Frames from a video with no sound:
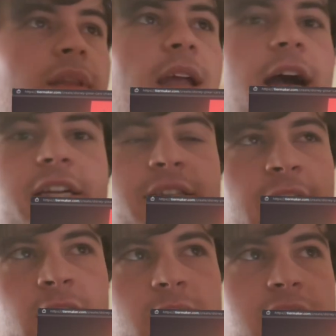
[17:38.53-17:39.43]
I just
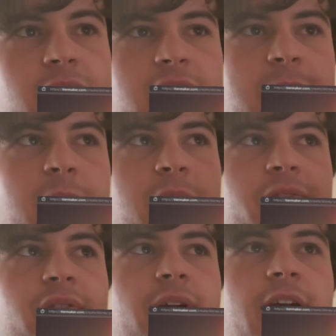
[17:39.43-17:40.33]
kind of wish there was a little bit more
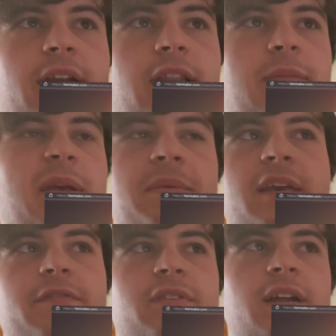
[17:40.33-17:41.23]
variety, like maybe
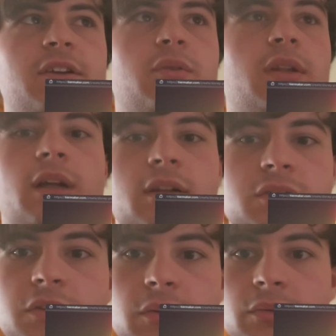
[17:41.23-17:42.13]
get Fernando
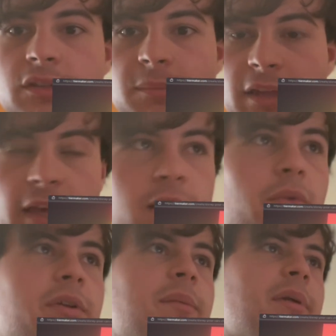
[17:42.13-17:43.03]
Alonso, who's the
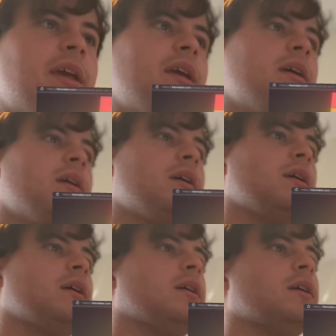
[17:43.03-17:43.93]
Miguel repaint.
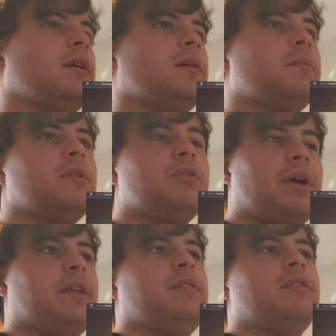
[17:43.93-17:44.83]

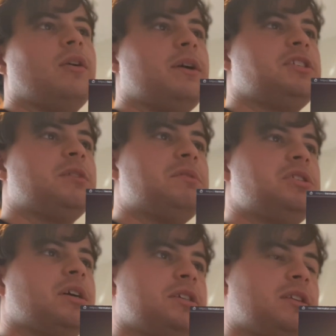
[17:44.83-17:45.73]
Granted, though, I should be
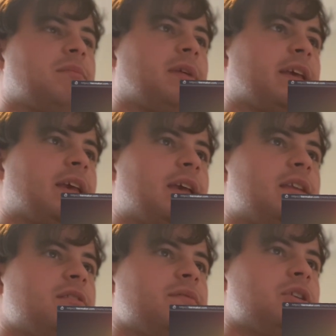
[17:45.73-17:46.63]
judging them like
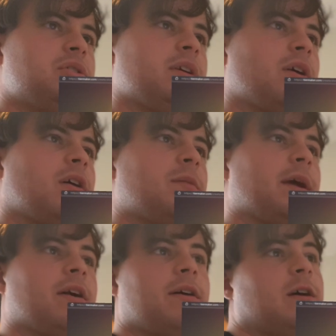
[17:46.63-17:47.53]
individually car
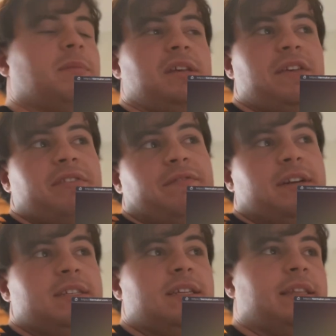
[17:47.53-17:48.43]
by car, but even if
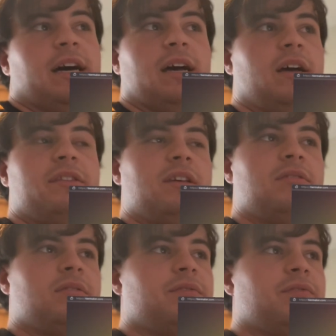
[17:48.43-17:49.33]
I did that, I
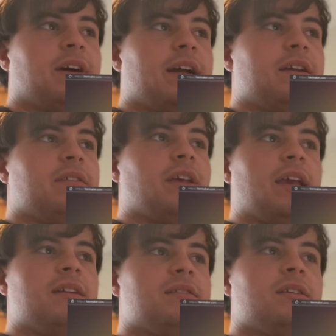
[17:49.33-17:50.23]
think they're fine as
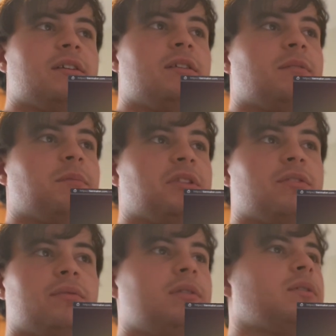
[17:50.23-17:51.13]
A tier, but
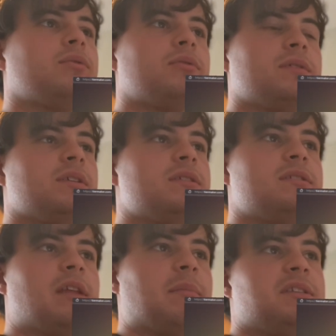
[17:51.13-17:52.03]
they're really cool
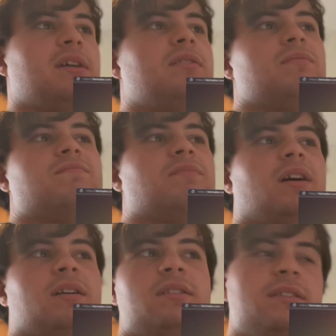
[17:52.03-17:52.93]
releases that Mattel
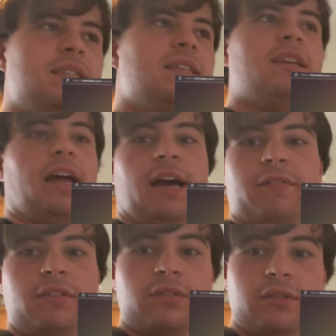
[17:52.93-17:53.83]
honestly didn't
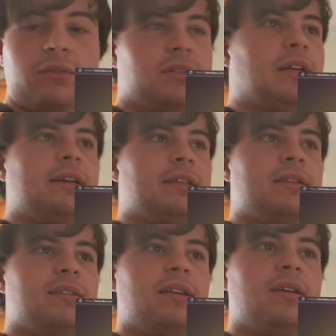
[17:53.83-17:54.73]
have to do. It's not like they
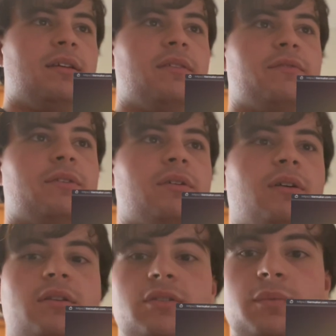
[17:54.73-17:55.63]
did it for
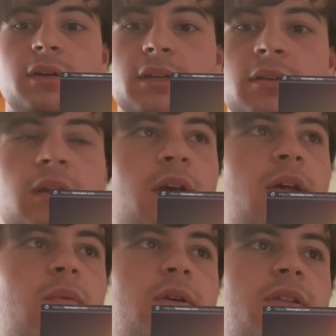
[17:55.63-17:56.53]
Cars 1
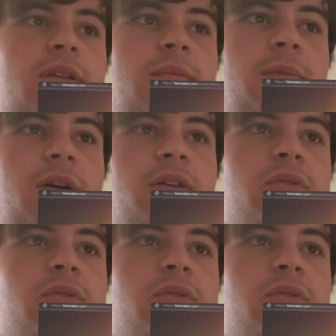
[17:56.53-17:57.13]
when the Mario